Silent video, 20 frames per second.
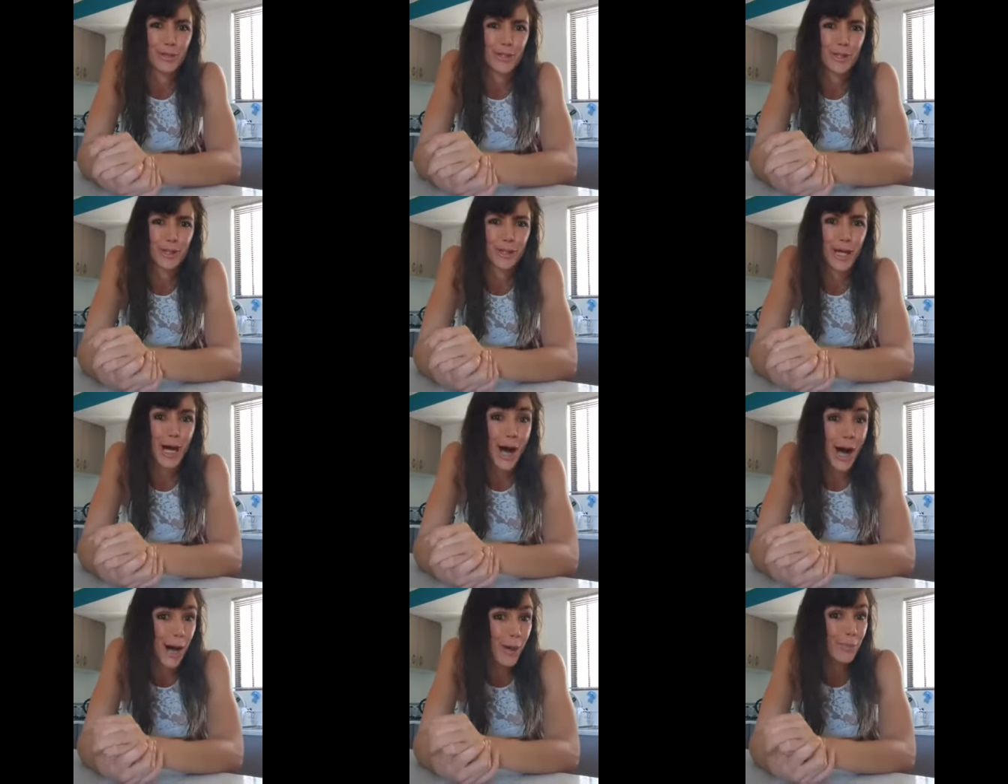So
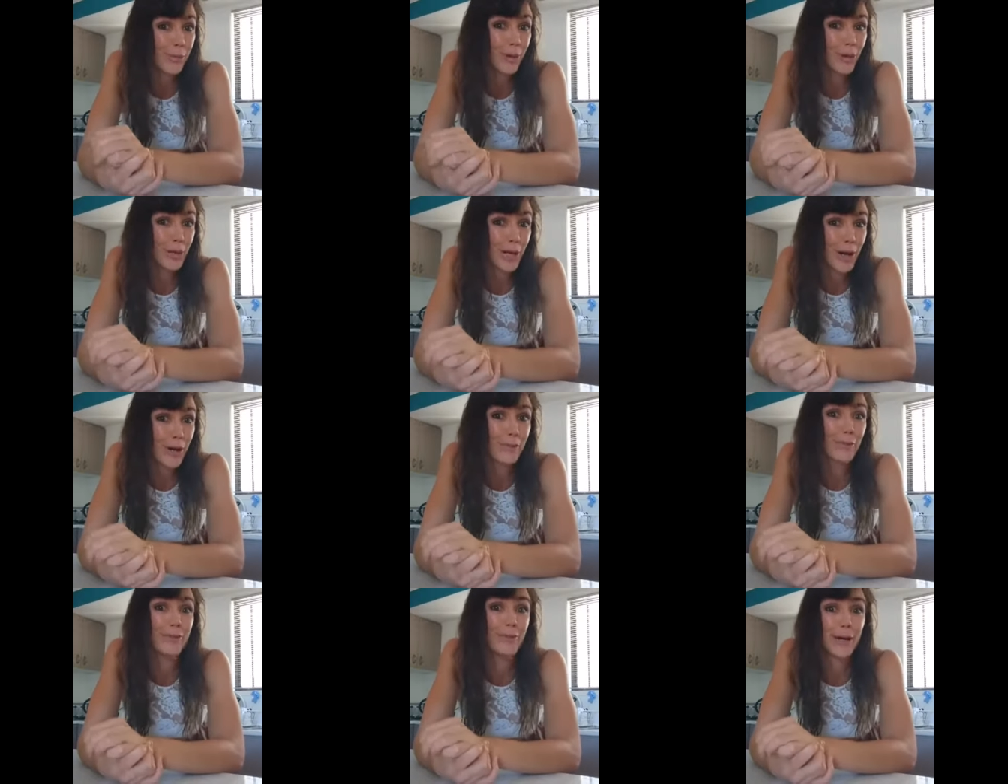carb
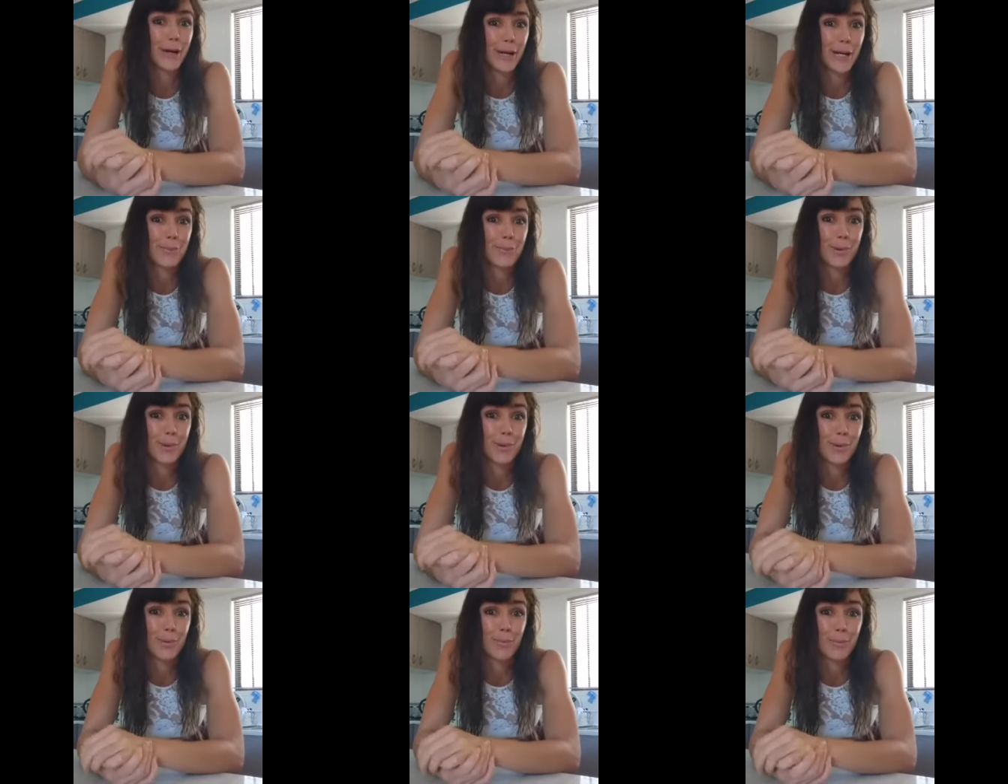blocker, very
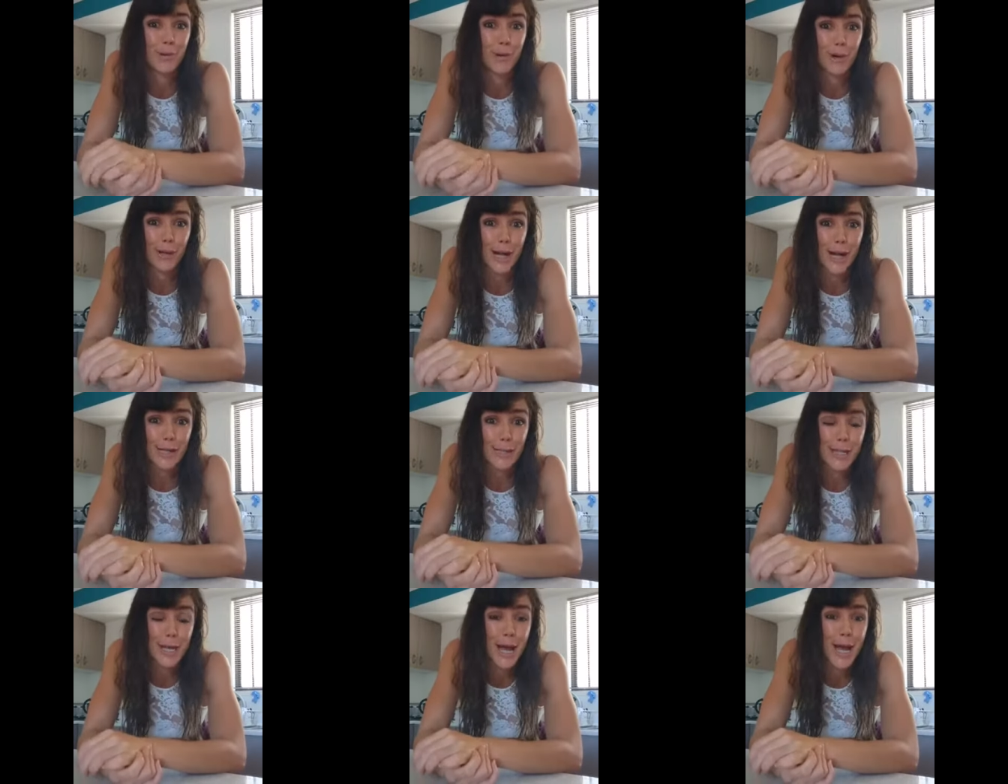important
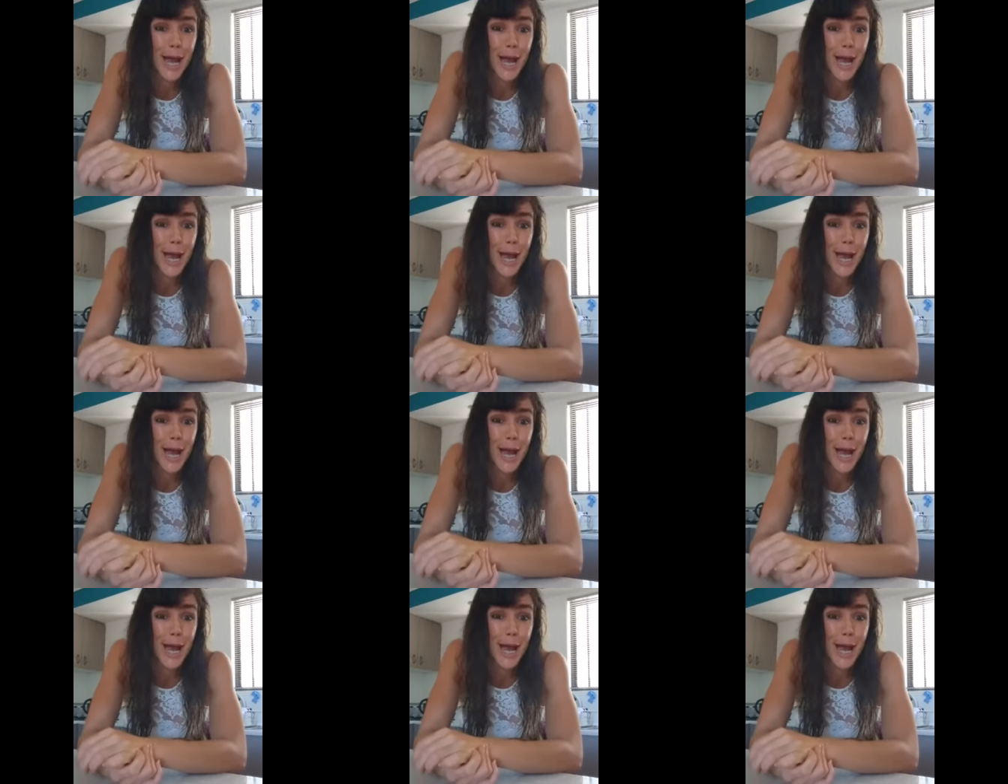product,